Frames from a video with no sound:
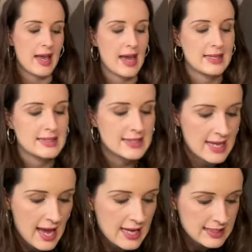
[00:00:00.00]
and
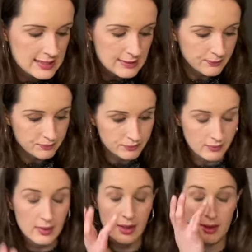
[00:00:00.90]
get,
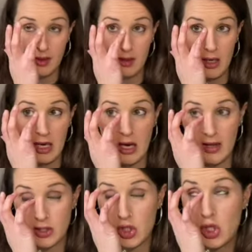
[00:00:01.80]

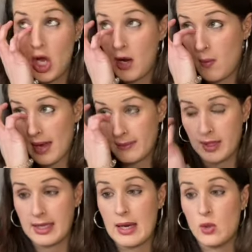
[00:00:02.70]
there's no way I'm going
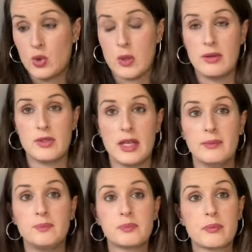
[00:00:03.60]
to get all 12 done,